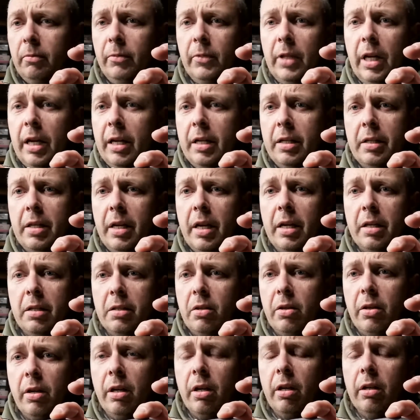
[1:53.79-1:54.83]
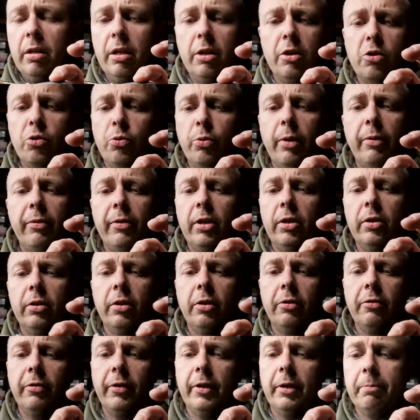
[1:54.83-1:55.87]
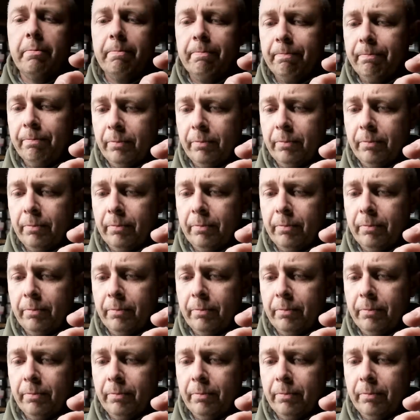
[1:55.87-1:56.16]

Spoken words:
That is it. So you got no swivel or nothing.